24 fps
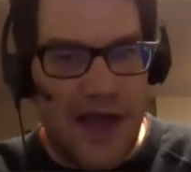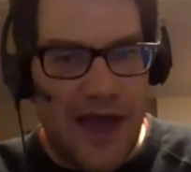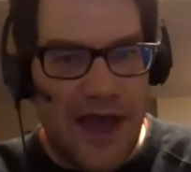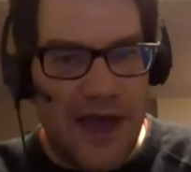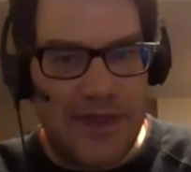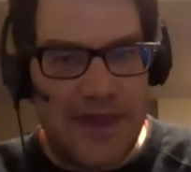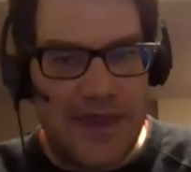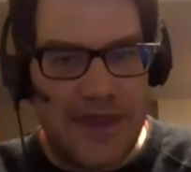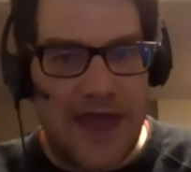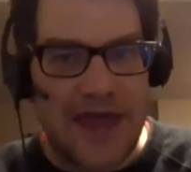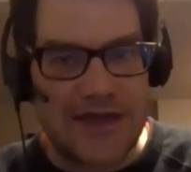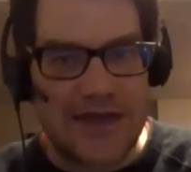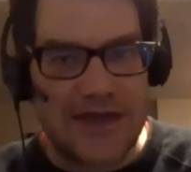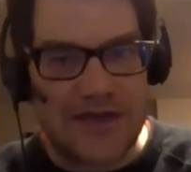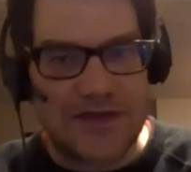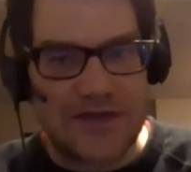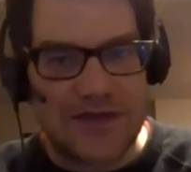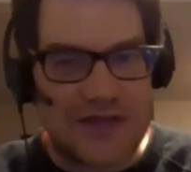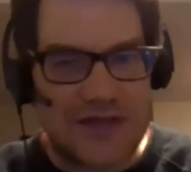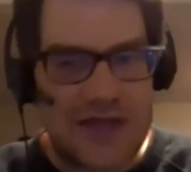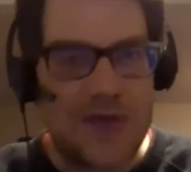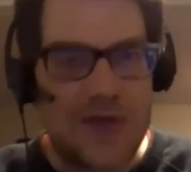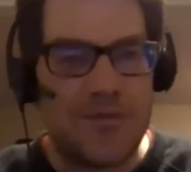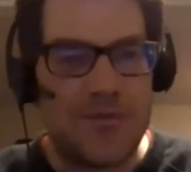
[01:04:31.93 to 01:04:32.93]
And that's
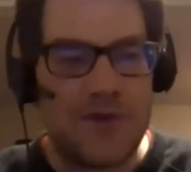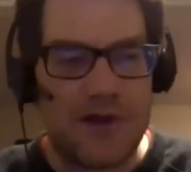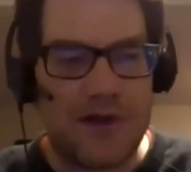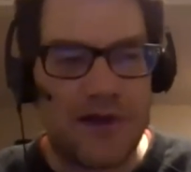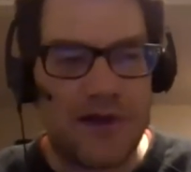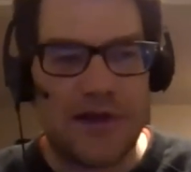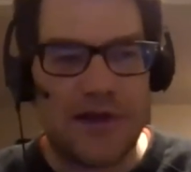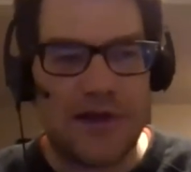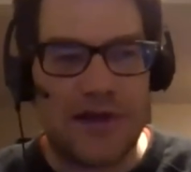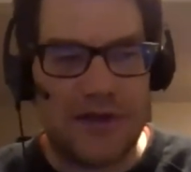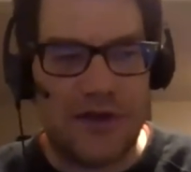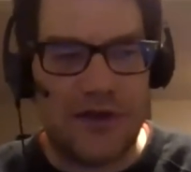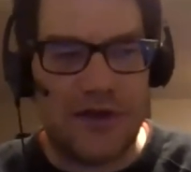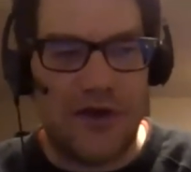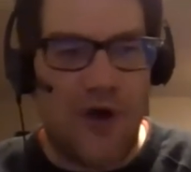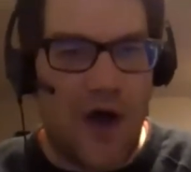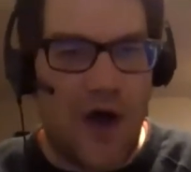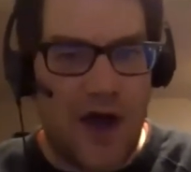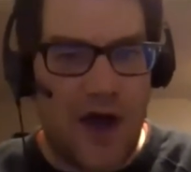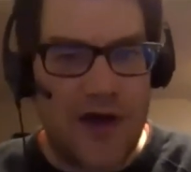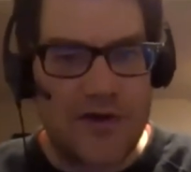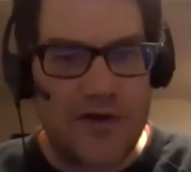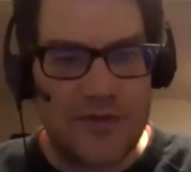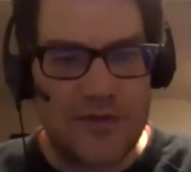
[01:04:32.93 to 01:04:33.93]
typically
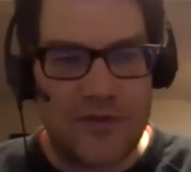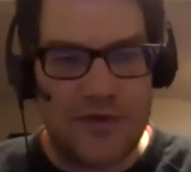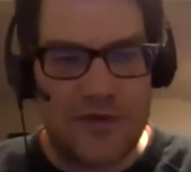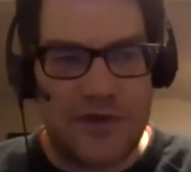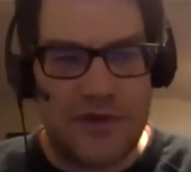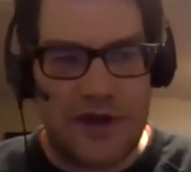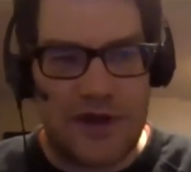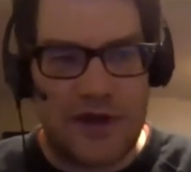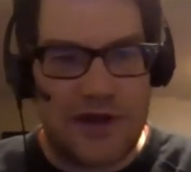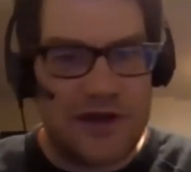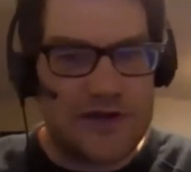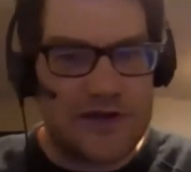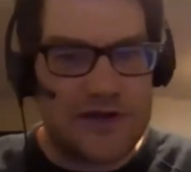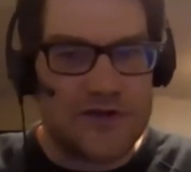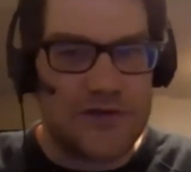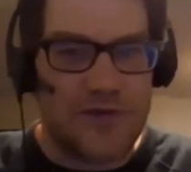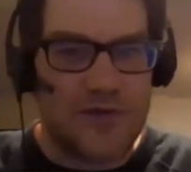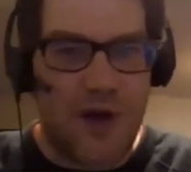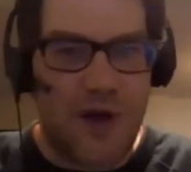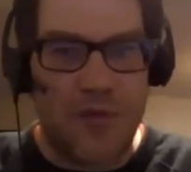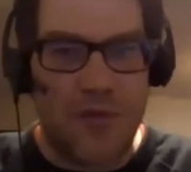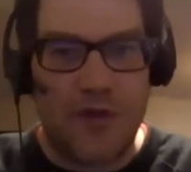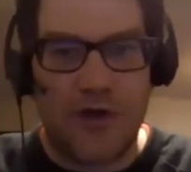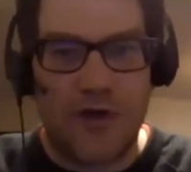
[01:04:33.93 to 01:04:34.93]
not with an initial
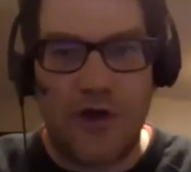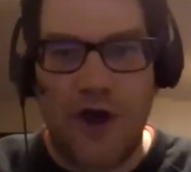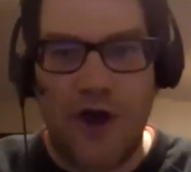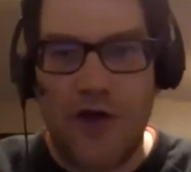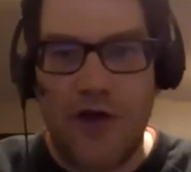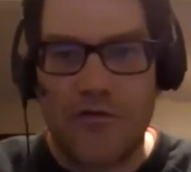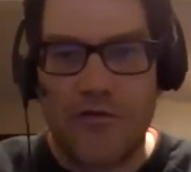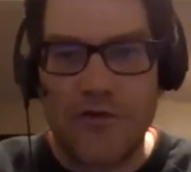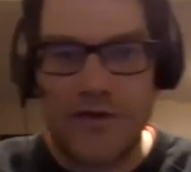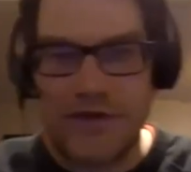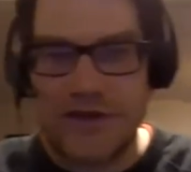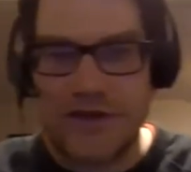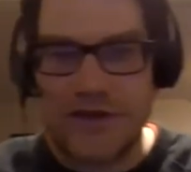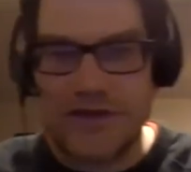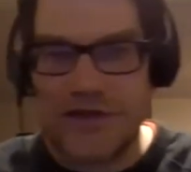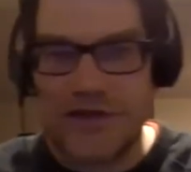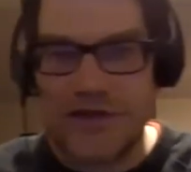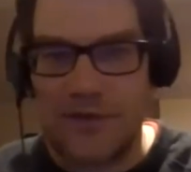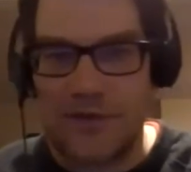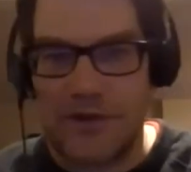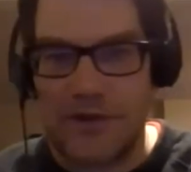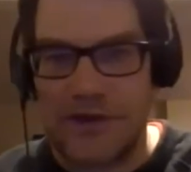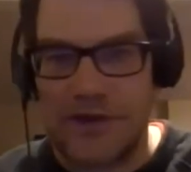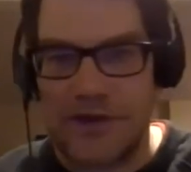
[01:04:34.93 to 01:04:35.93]
public offering. That's
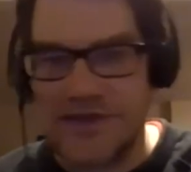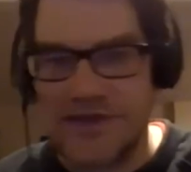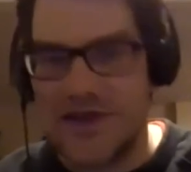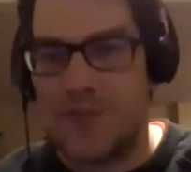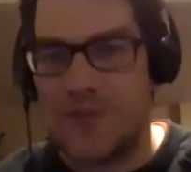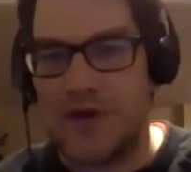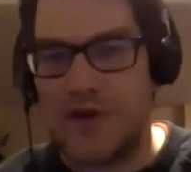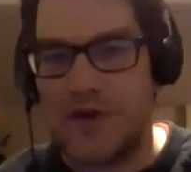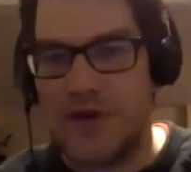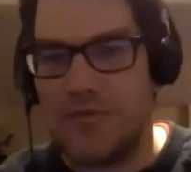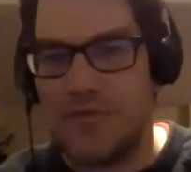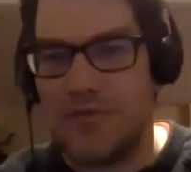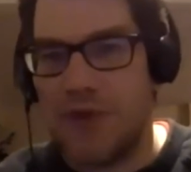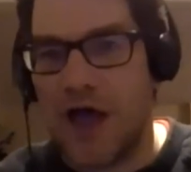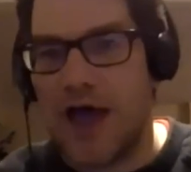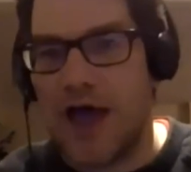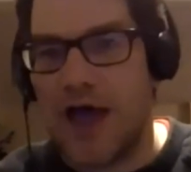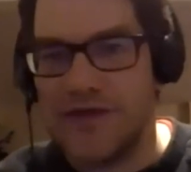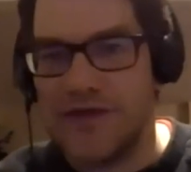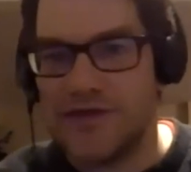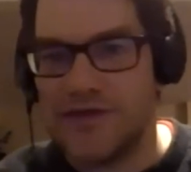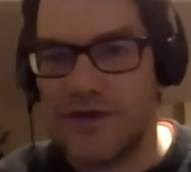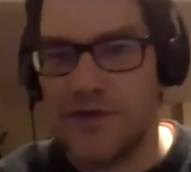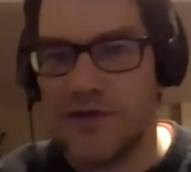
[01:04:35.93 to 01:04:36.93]
typically somebody
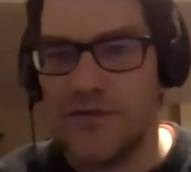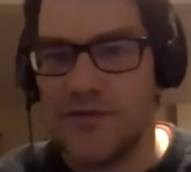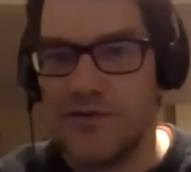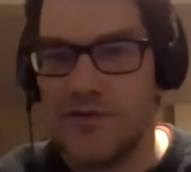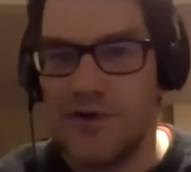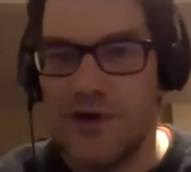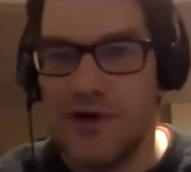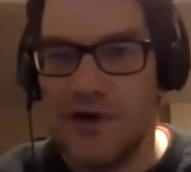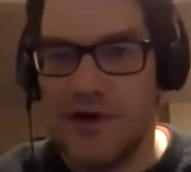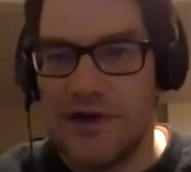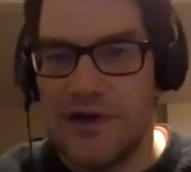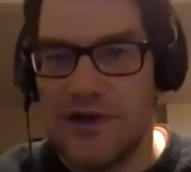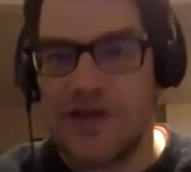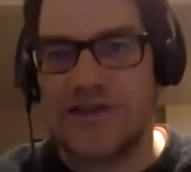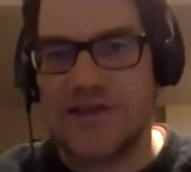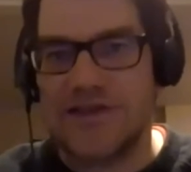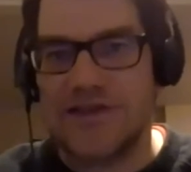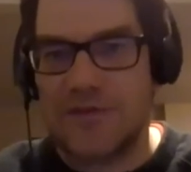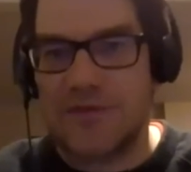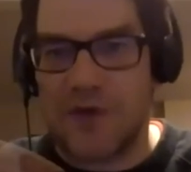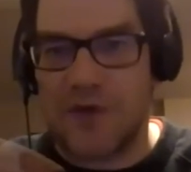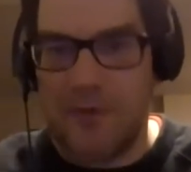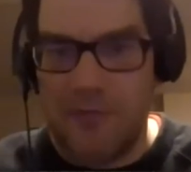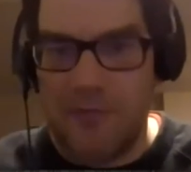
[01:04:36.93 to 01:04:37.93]
buys you, like
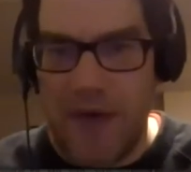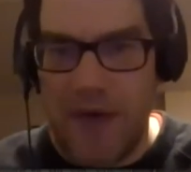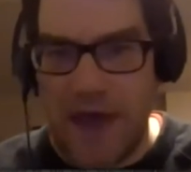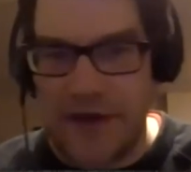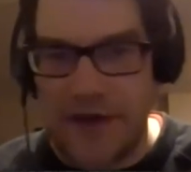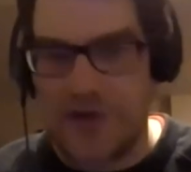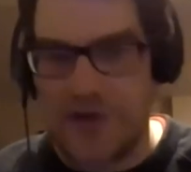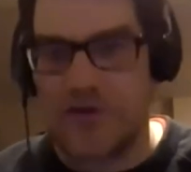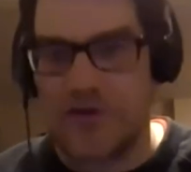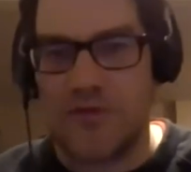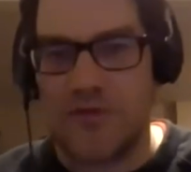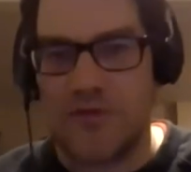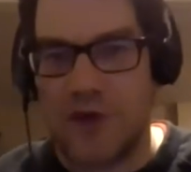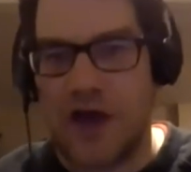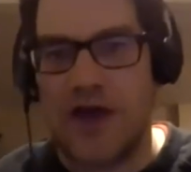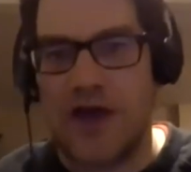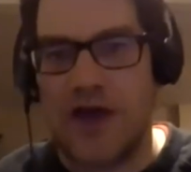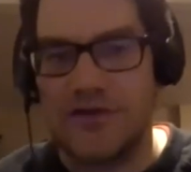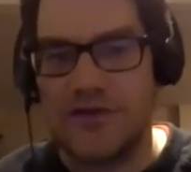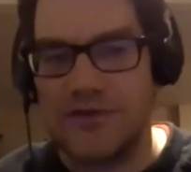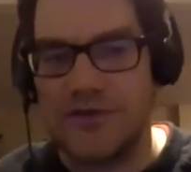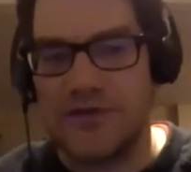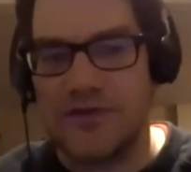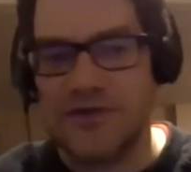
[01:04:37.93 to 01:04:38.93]
some competitor
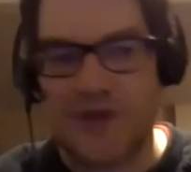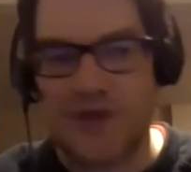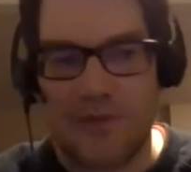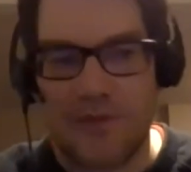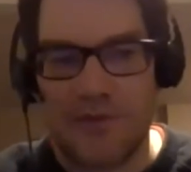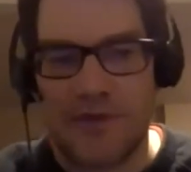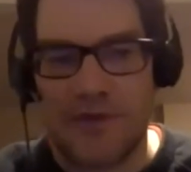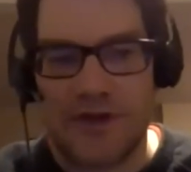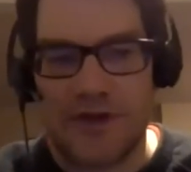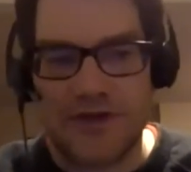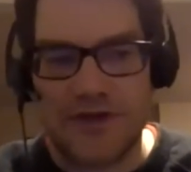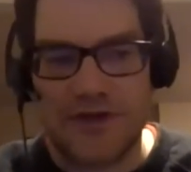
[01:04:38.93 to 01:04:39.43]
buys you or something.